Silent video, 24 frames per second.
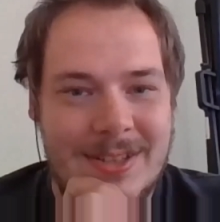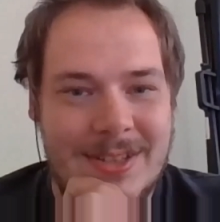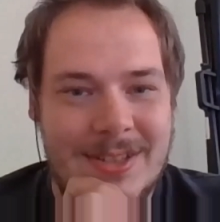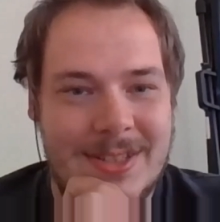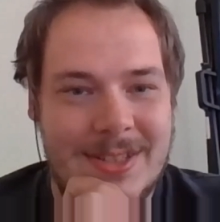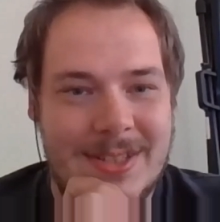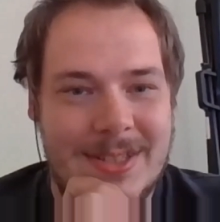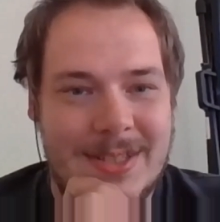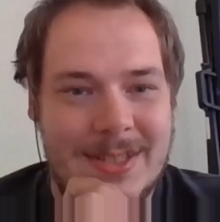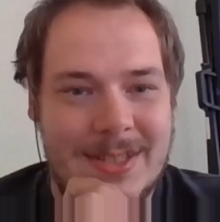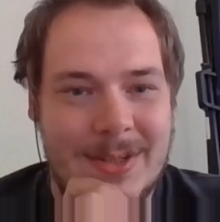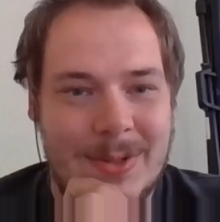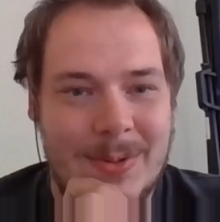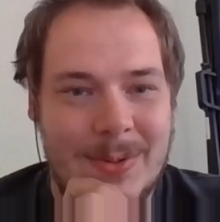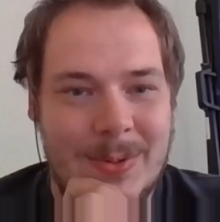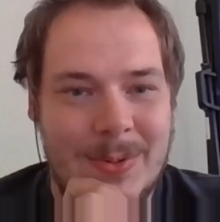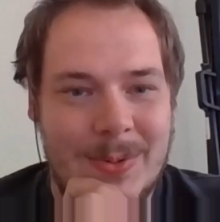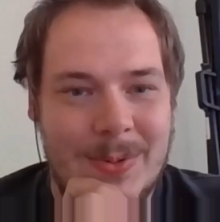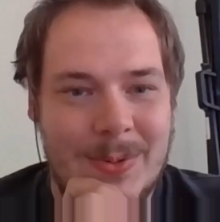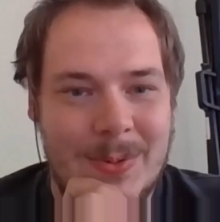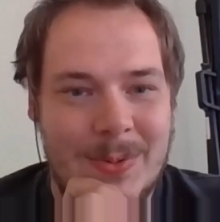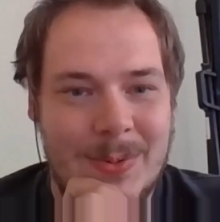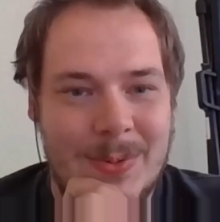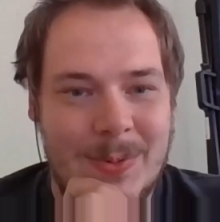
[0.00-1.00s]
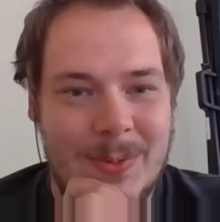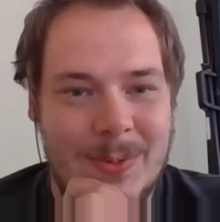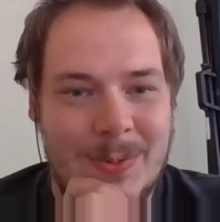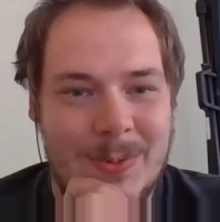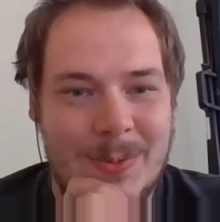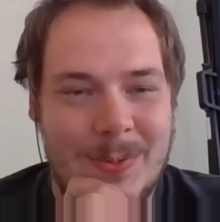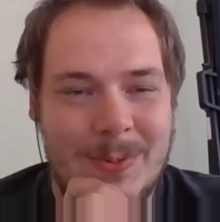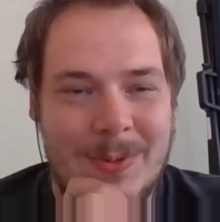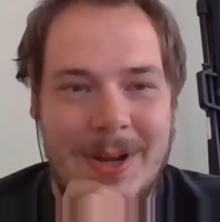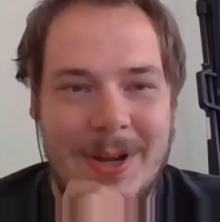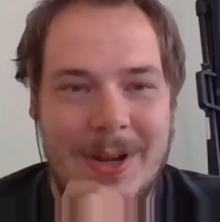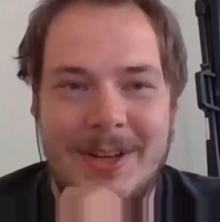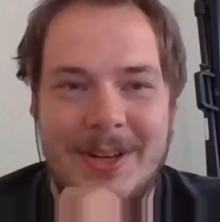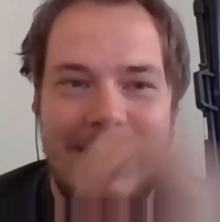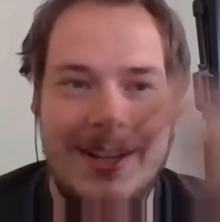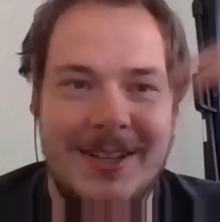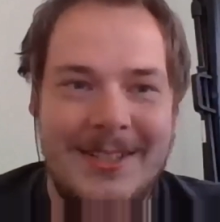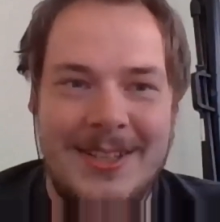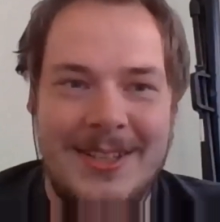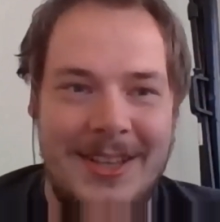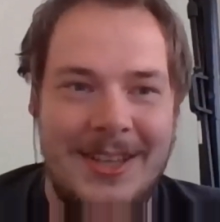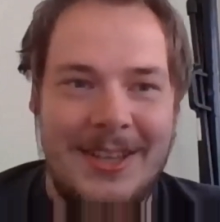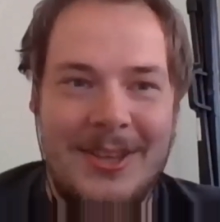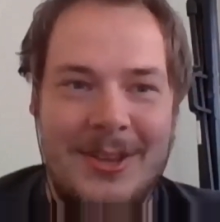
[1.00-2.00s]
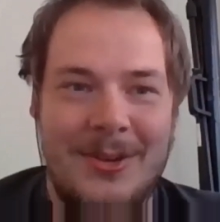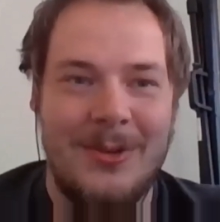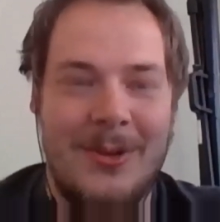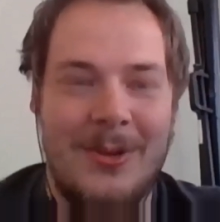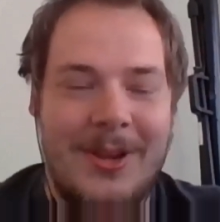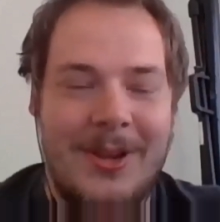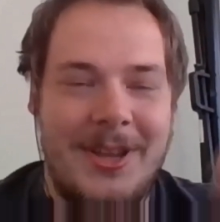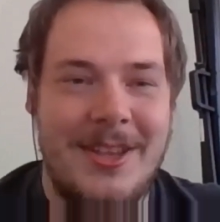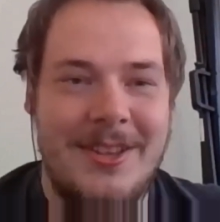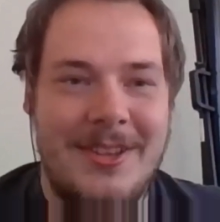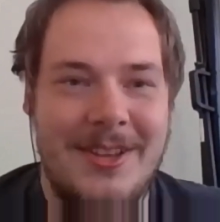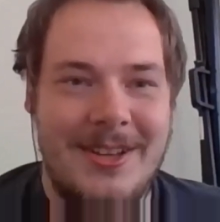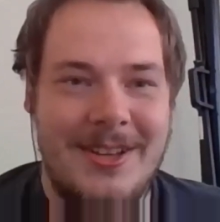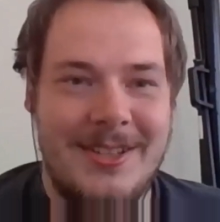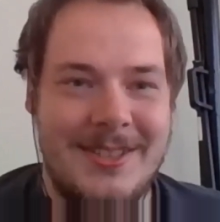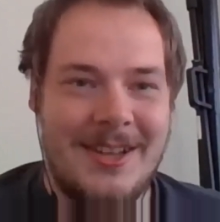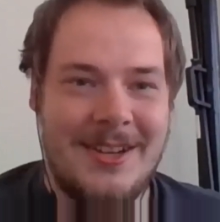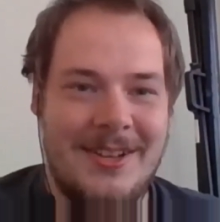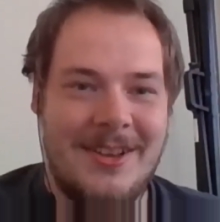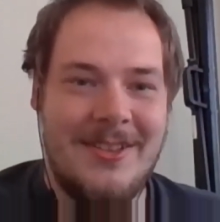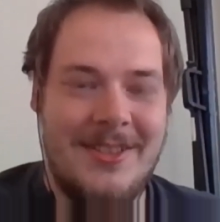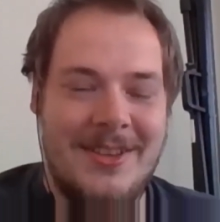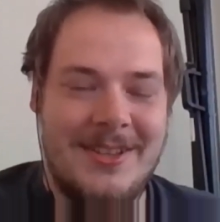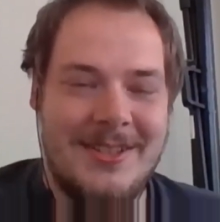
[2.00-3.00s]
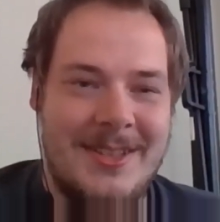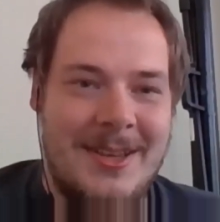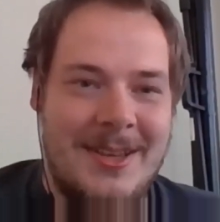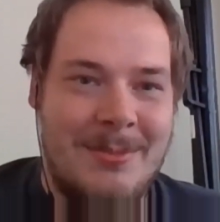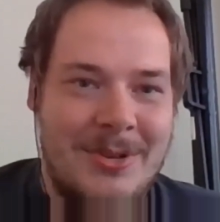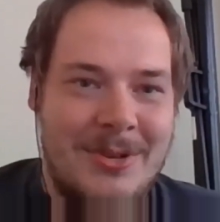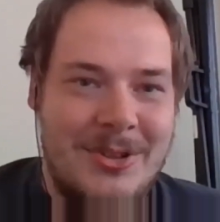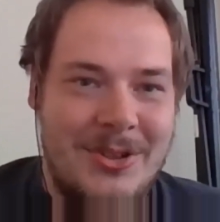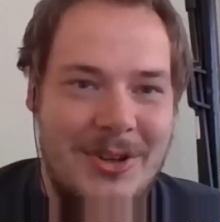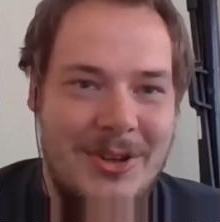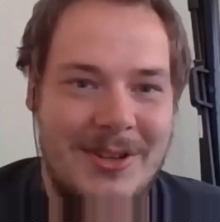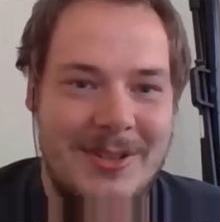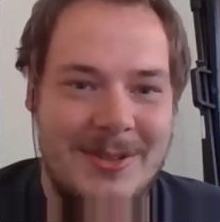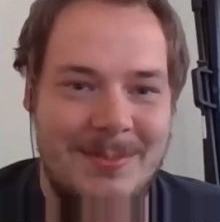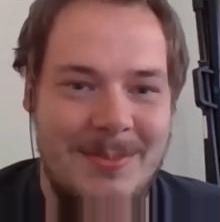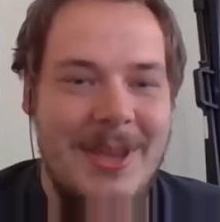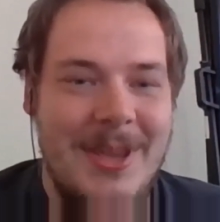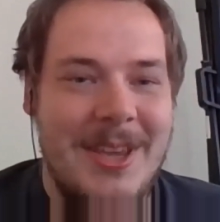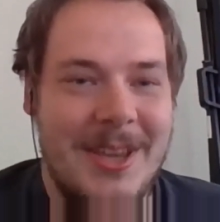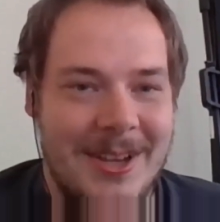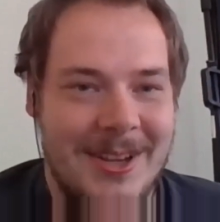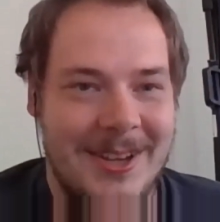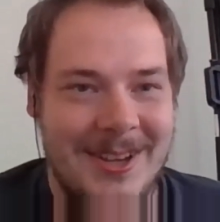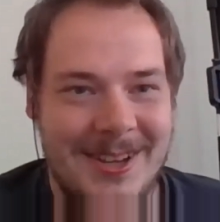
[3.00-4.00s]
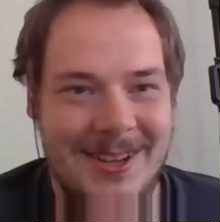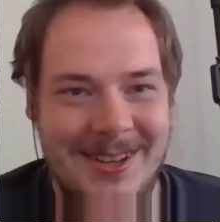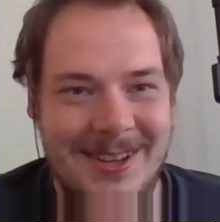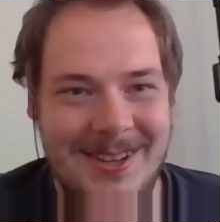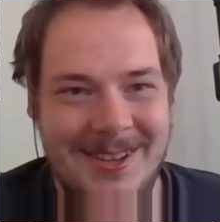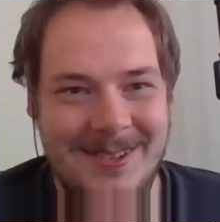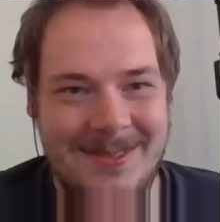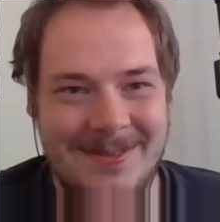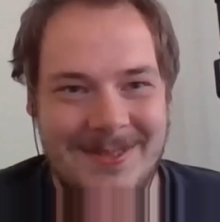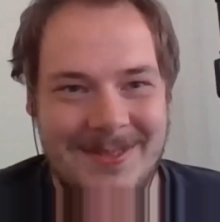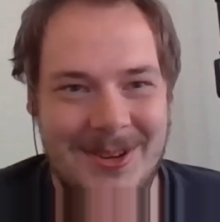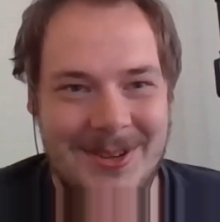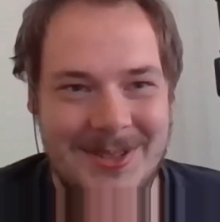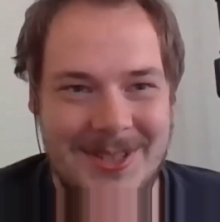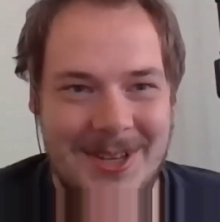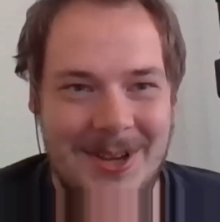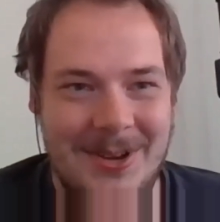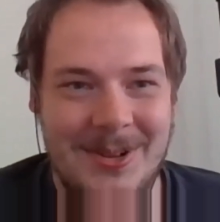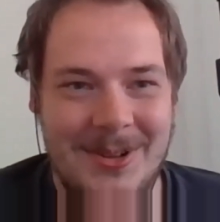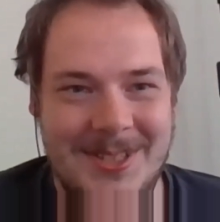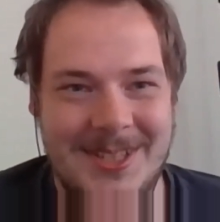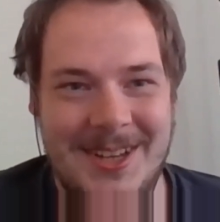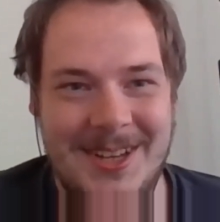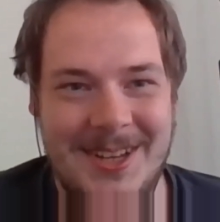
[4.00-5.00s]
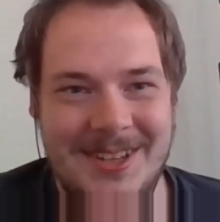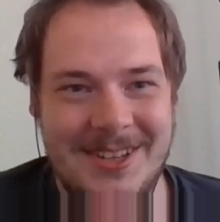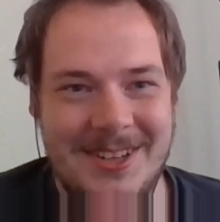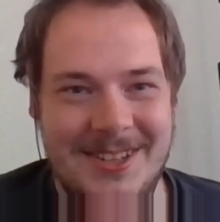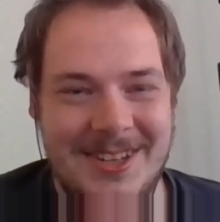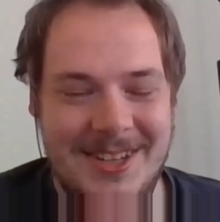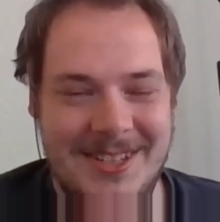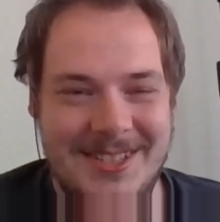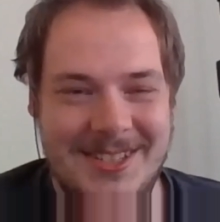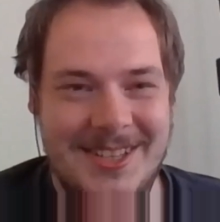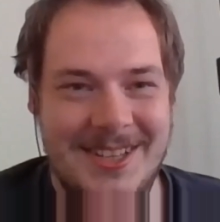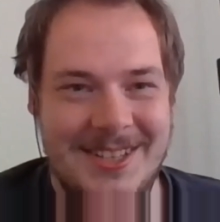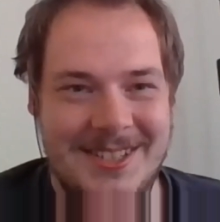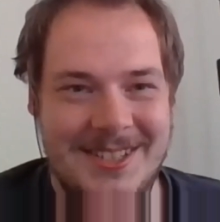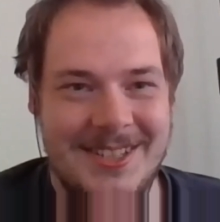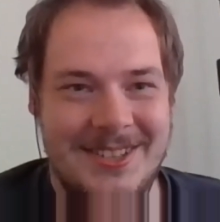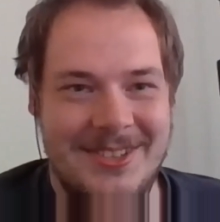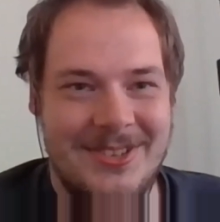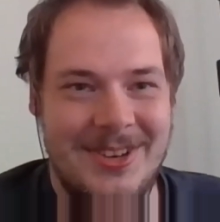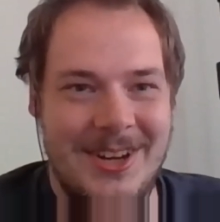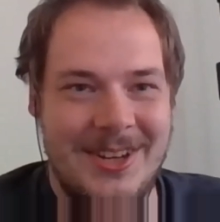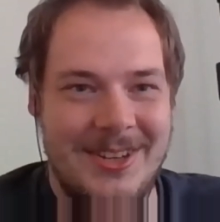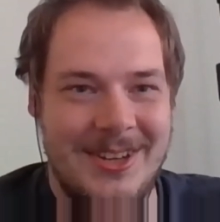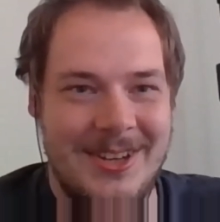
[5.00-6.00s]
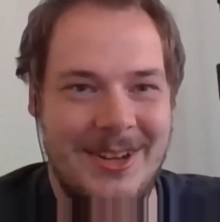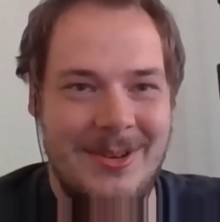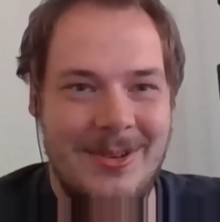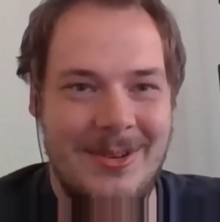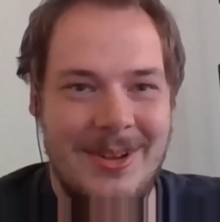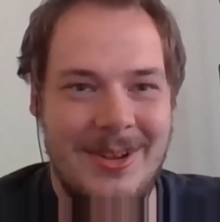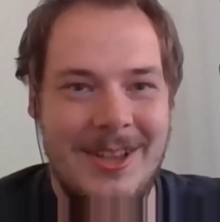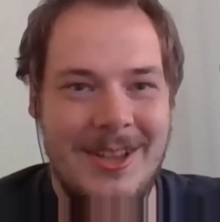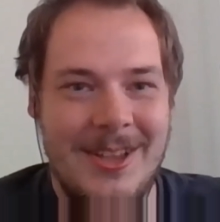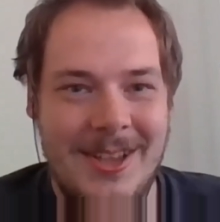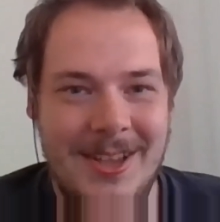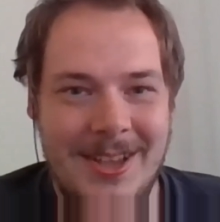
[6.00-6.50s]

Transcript: So I guess you hit exactly the same issue as me, because I also cannot access it right now.